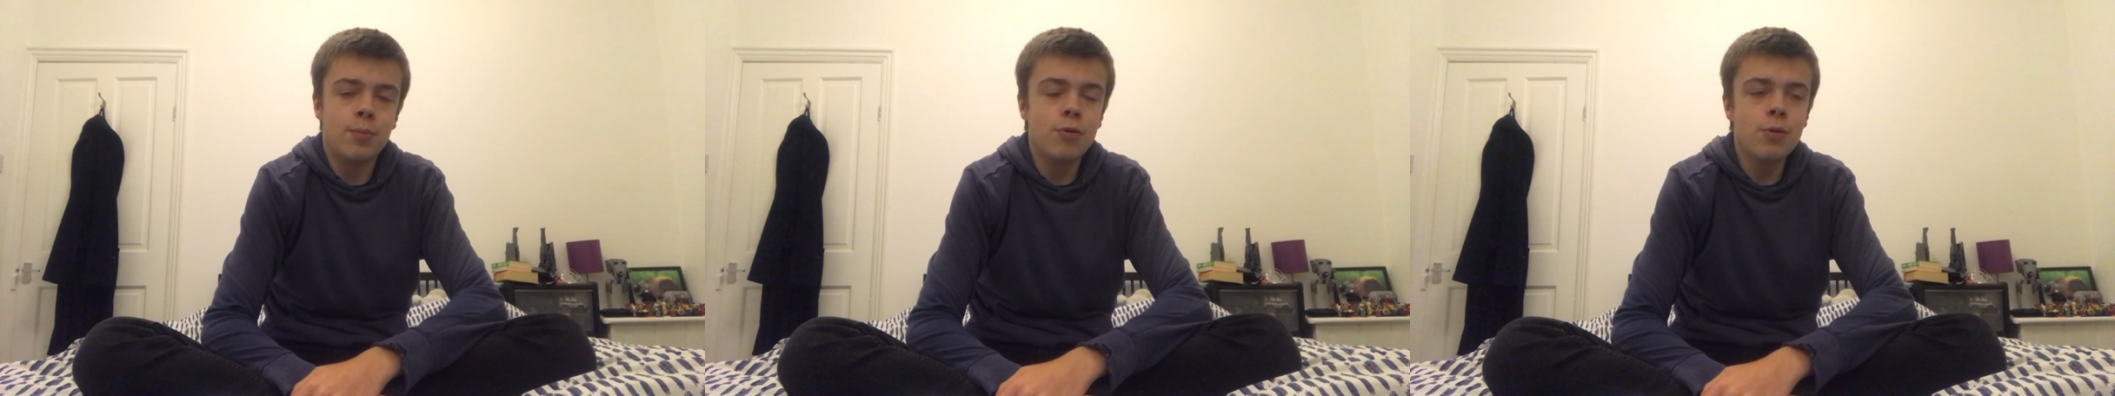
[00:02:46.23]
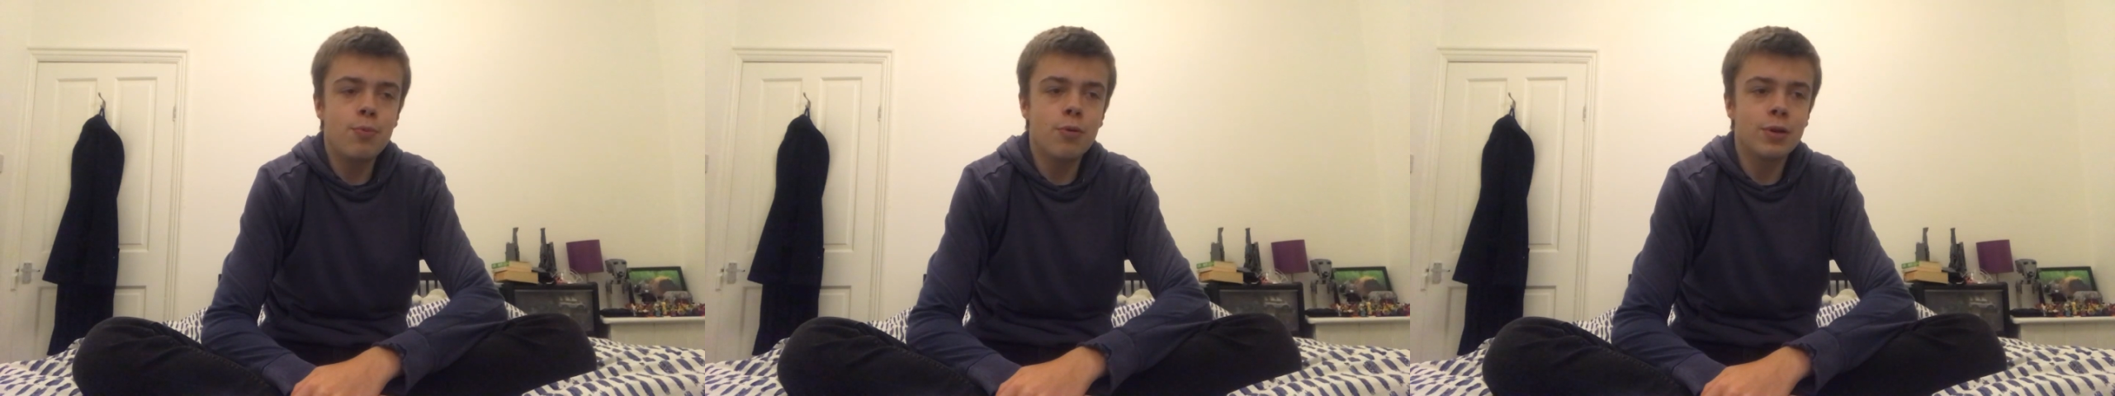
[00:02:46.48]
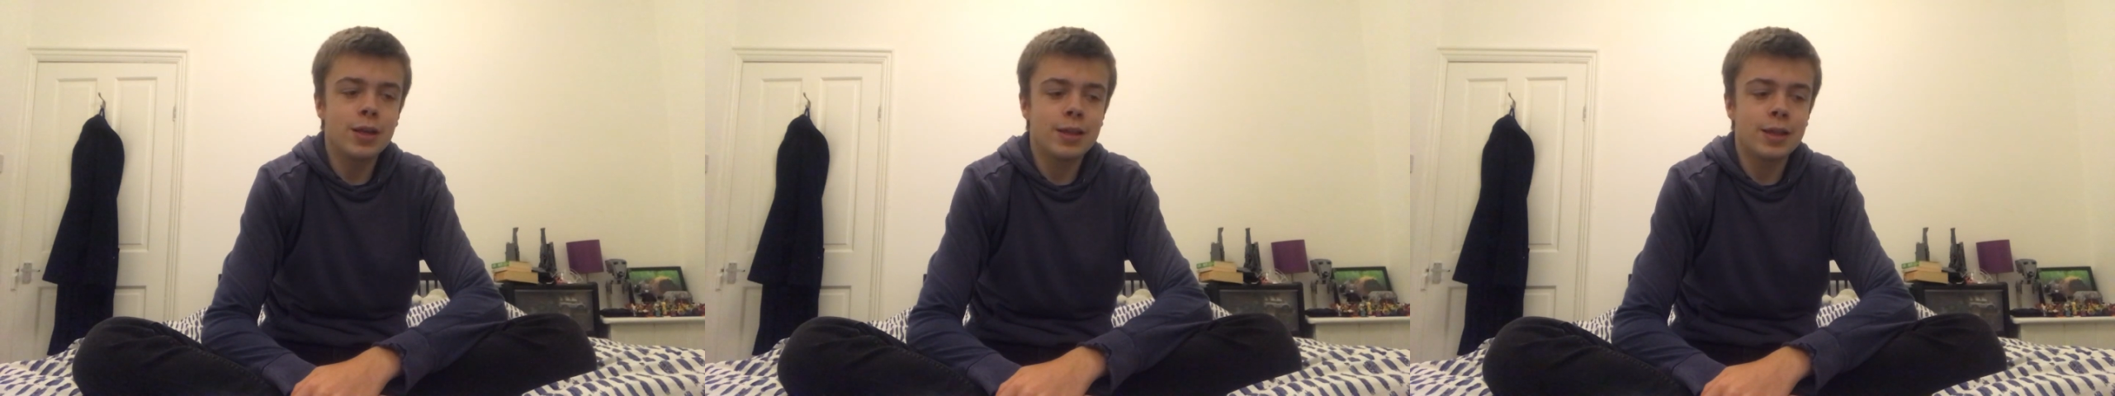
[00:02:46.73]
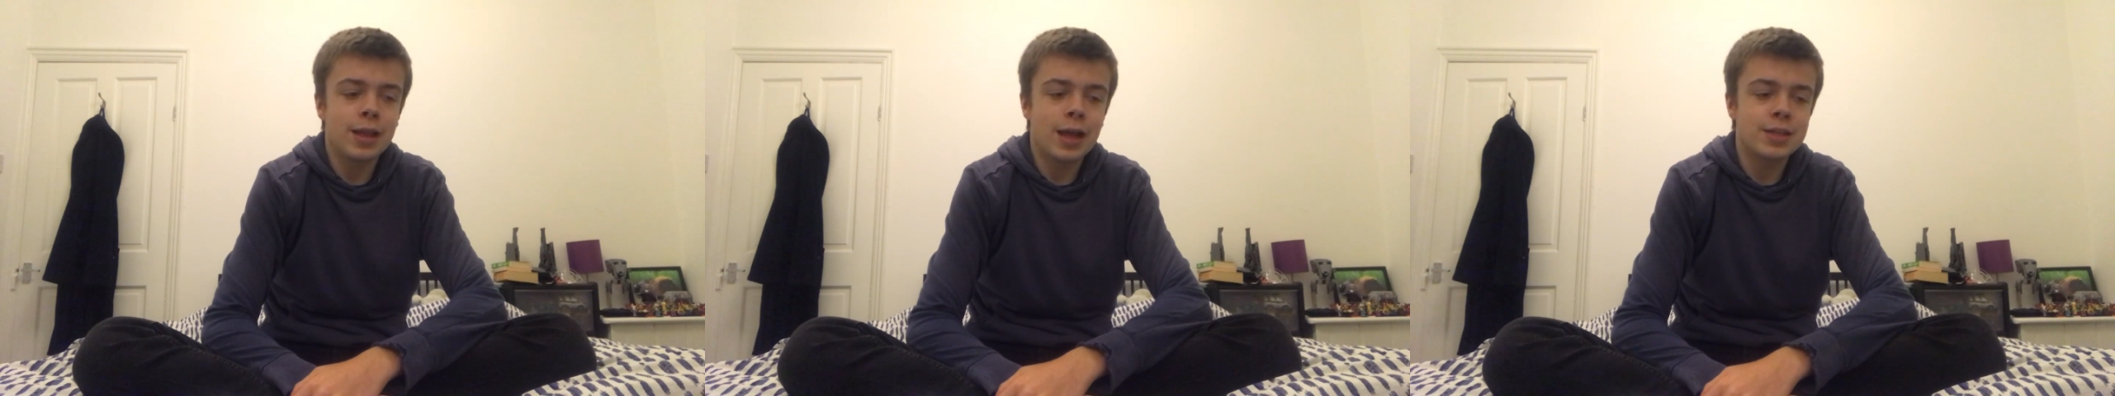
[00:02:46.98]
more importantly
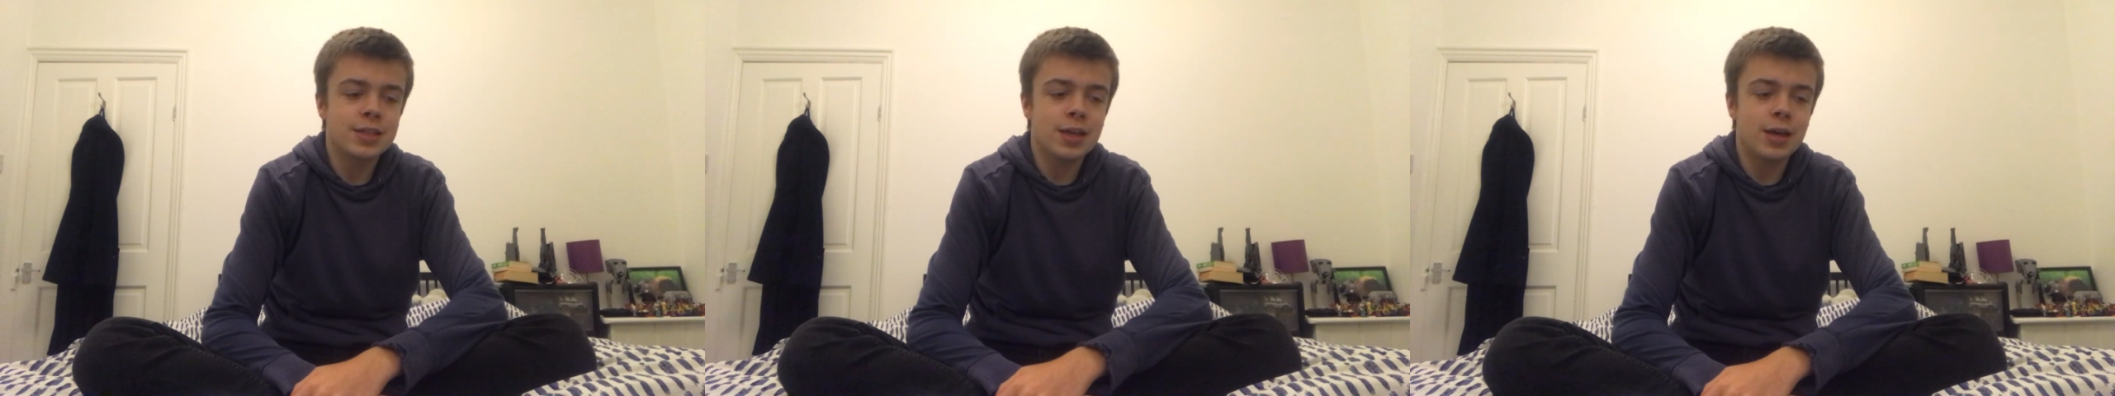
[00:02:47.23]
than that,